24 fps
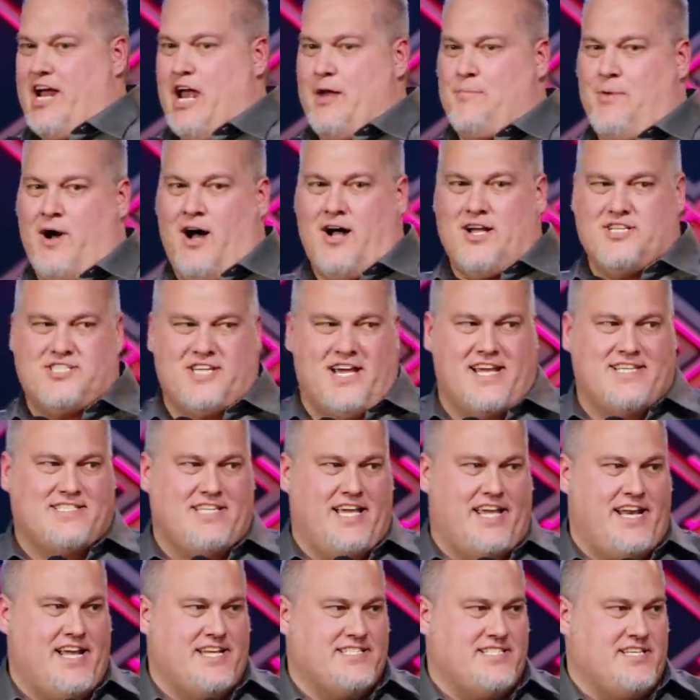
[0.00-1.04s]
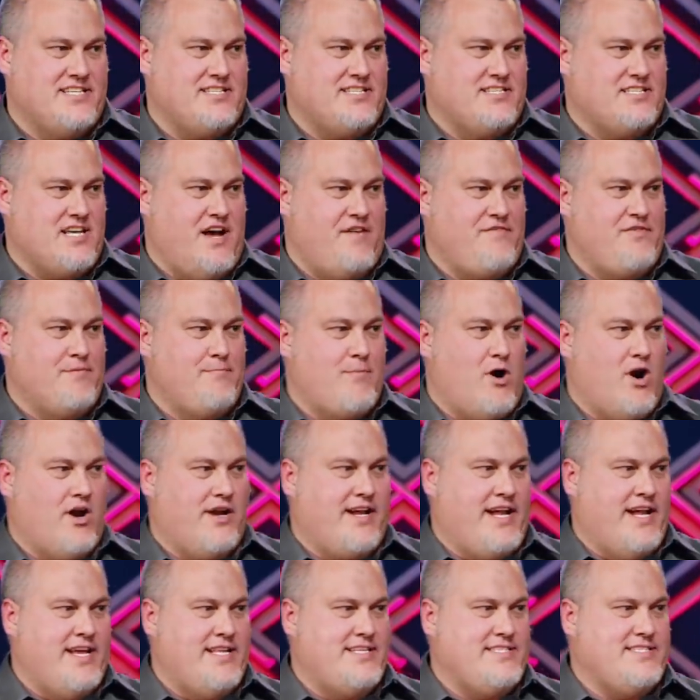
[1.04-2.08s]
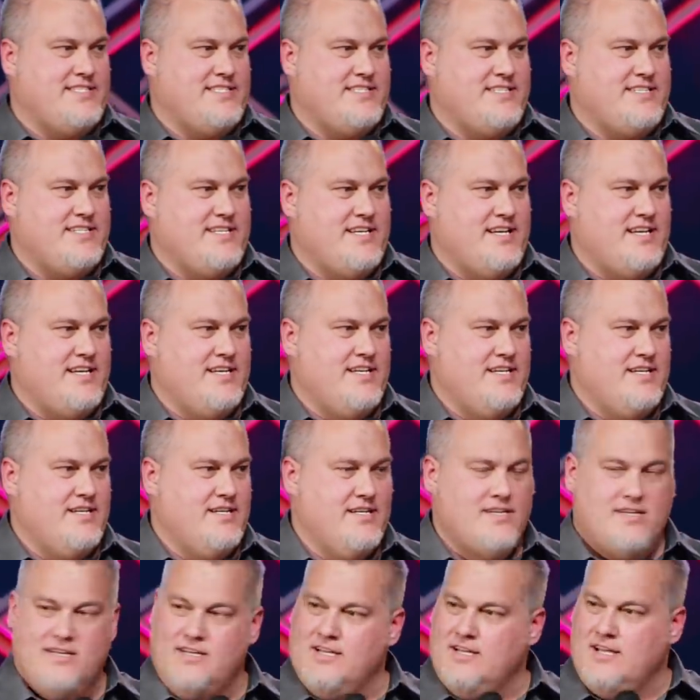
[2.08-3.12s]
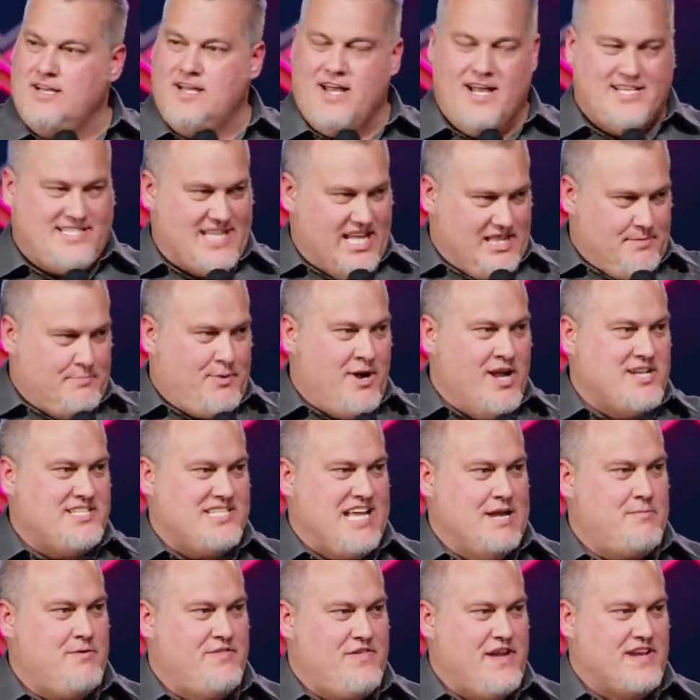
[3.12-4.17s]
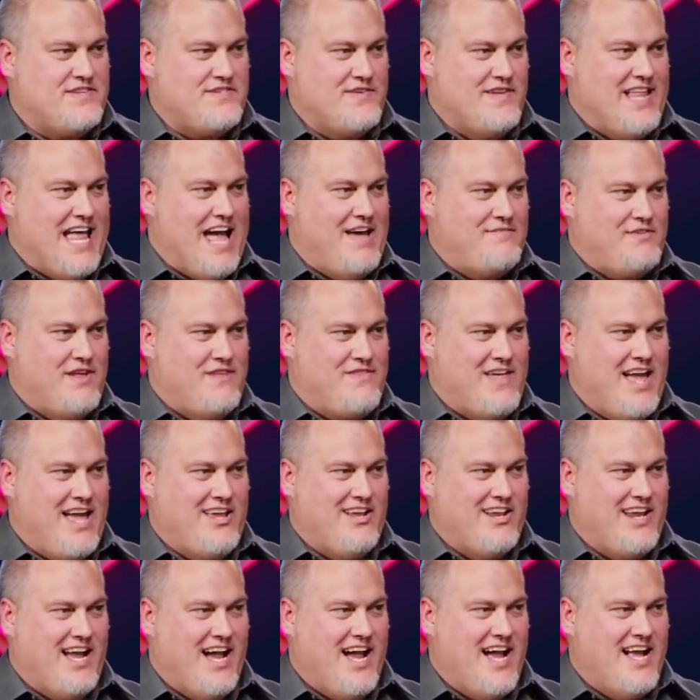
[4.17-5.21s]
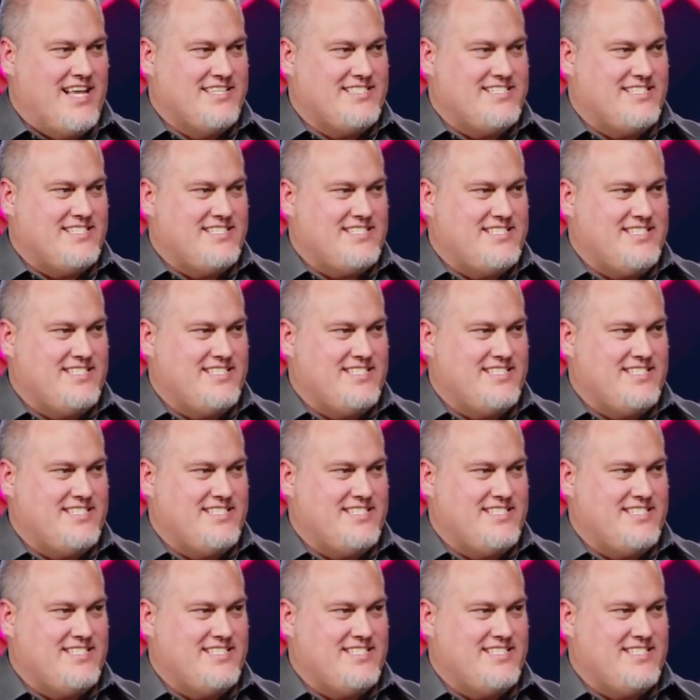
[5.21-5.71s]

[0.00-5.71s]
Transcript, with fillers: I apologize, ladies. This is off the market. That's not the punchline, but thanks for laughing at that, you guys.